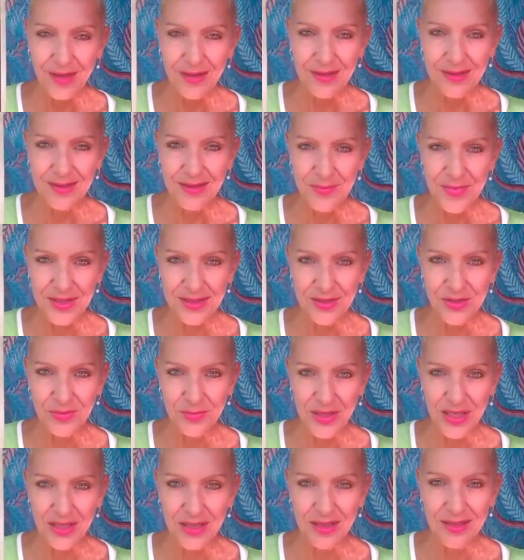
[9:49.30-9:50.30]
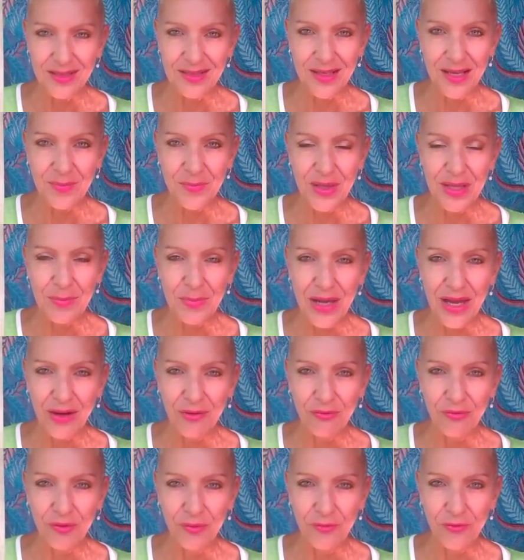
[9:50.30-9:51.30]
is the message I'm getting. It's coming
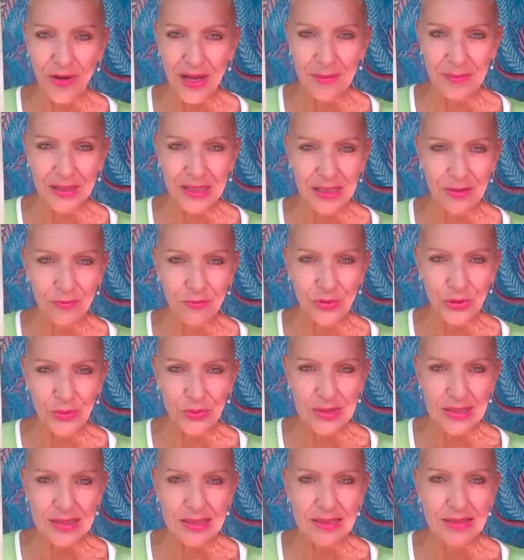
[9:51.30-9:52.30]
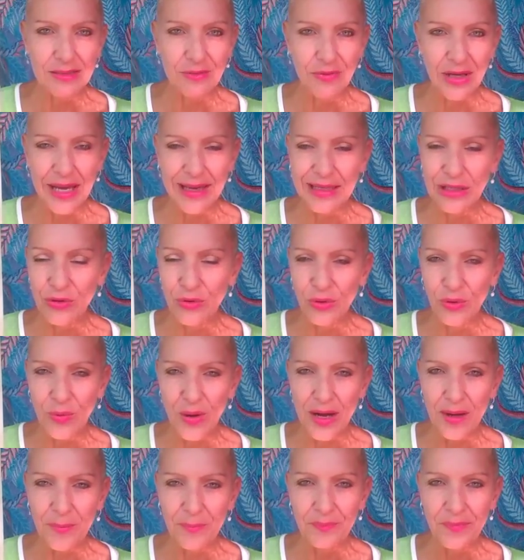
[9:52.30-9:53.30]
back from family influences of how you grew
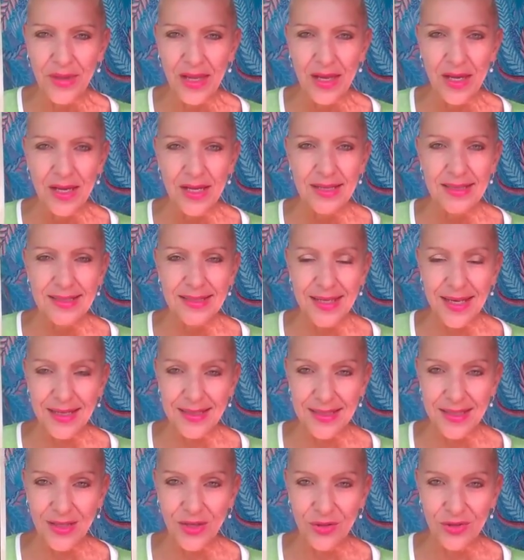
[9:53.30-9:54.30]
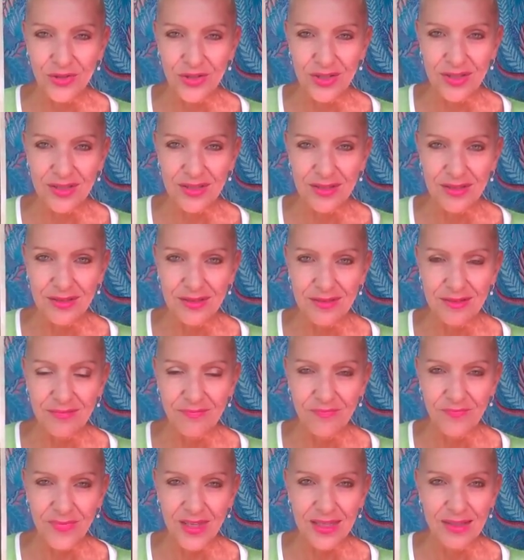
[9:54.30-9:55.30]
up. Scarcity consciousness
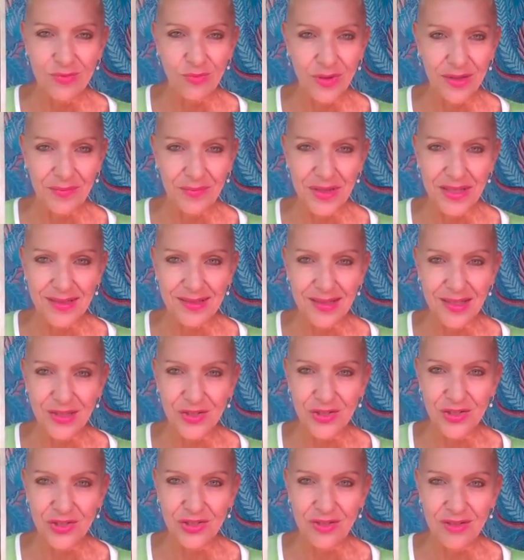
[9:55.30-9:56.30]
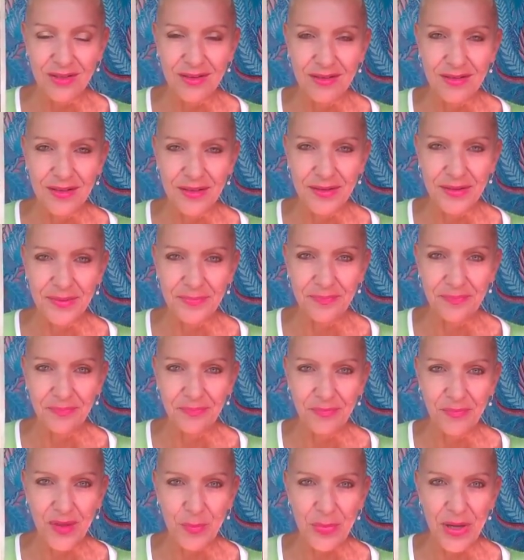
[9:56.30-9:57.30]
is one message.
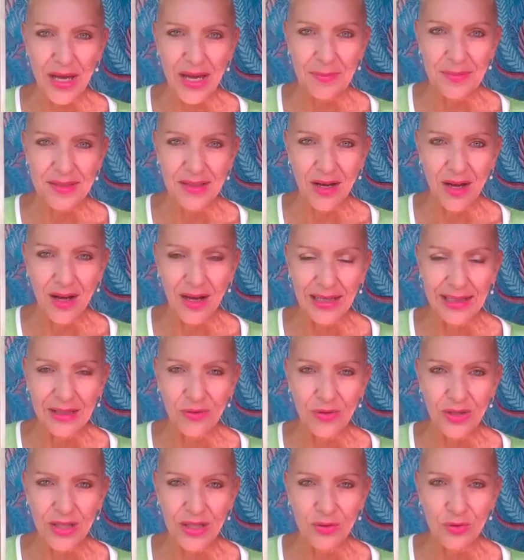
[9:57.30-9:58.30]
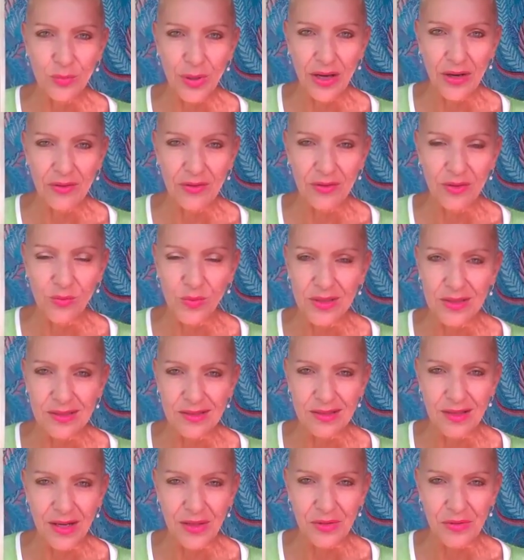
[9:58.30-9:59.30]
perhaps a highly critical parent on one
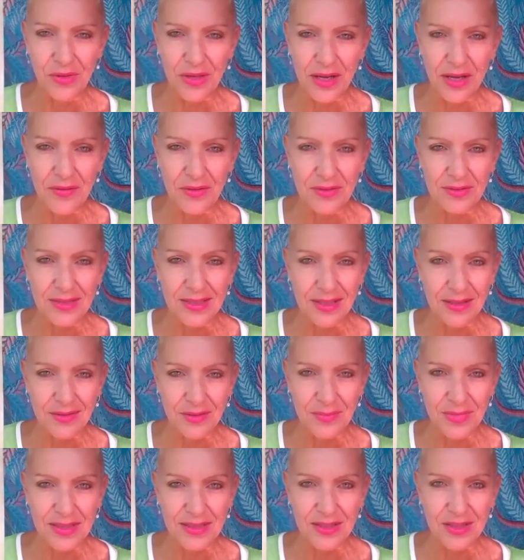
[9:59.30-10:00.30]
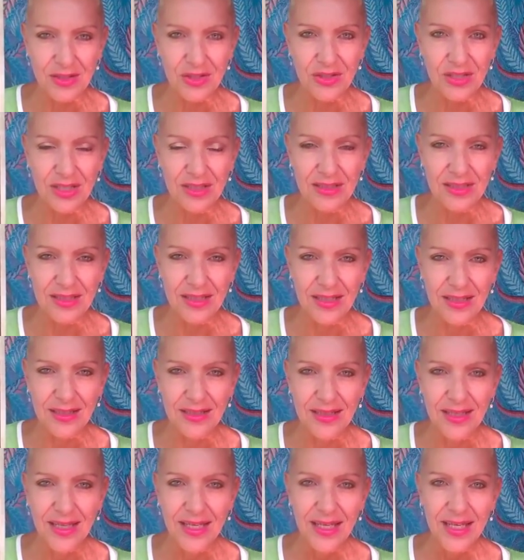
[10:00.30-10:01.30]
side or the other is the other message
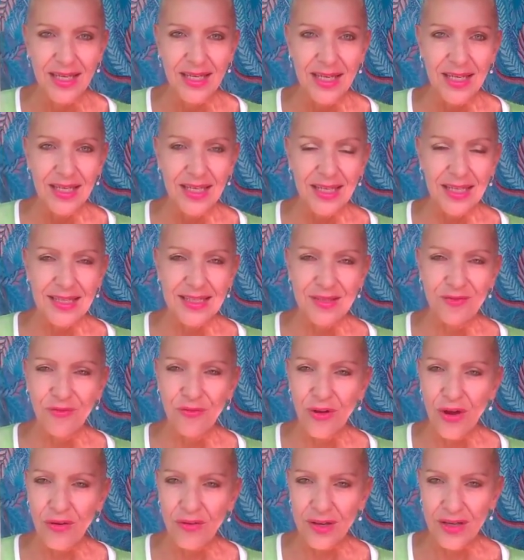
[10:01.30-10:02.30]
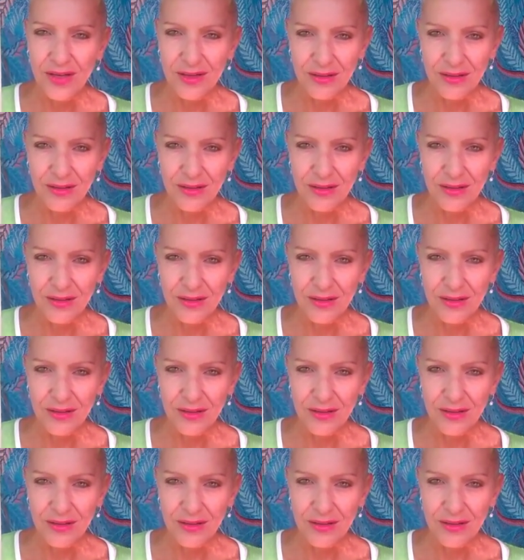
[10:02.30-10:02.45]
that is very